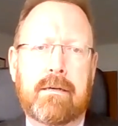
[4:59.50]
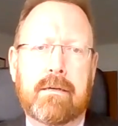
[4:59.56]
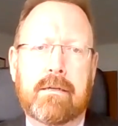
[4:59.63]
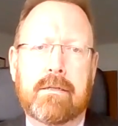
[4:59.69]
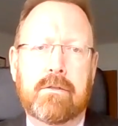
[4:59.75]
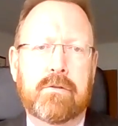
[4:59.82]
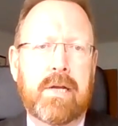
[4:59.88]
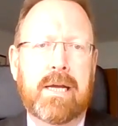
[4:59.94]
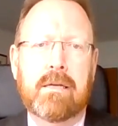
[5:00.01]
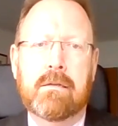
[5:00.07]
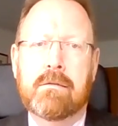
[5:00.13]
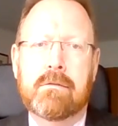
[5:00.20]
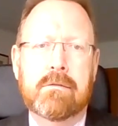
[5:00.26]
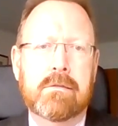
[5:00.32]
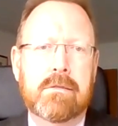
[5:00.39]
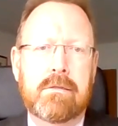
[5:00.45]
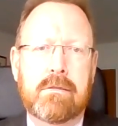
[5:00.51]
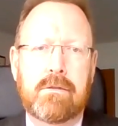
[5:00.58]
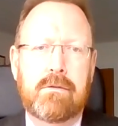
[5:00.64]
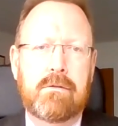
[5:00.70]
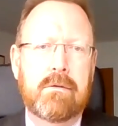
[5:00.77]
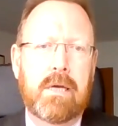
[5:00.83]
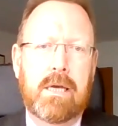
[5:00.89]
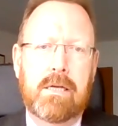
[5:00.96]
Contractors in the
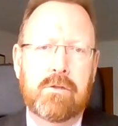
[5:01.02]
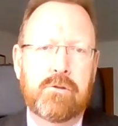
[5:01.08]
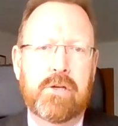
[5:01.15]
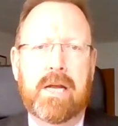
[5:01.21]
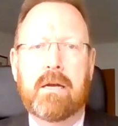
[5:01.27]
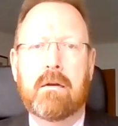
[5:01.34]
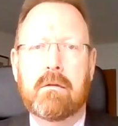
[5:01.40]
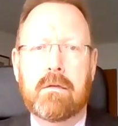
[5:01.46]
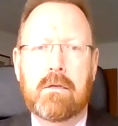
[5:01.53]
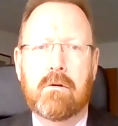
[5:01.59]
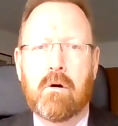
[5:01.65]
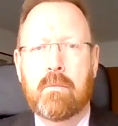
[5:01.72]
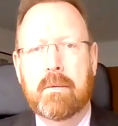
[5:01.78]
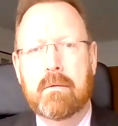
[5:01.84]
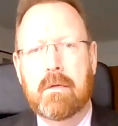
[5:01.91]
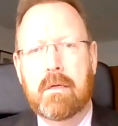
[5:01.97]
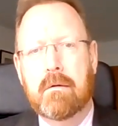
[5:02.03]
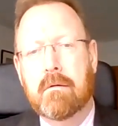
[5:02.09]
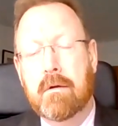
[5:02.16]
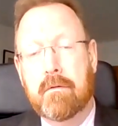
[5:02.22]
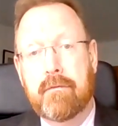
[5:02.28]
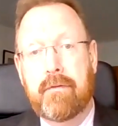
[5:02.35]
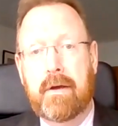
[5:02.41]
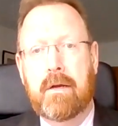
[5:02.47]
UK generally operate on a
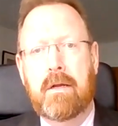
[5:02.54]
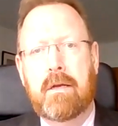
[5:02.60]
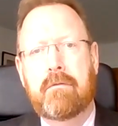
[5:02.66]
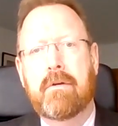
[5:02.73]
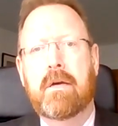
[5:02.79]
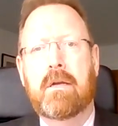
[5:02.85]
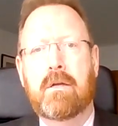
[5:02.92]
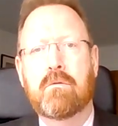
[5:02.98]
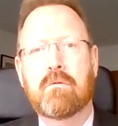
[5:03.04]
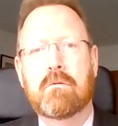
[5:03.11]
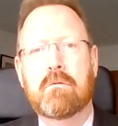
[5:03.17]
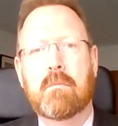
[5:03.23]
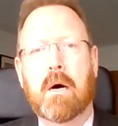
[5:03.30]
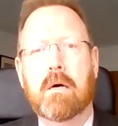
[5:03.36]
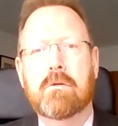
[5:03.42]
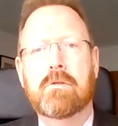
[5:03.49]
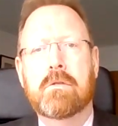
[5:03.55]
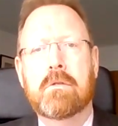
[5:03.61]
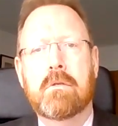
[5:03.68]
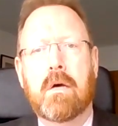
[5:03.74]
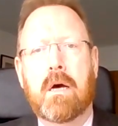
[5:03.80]
very, very low margin,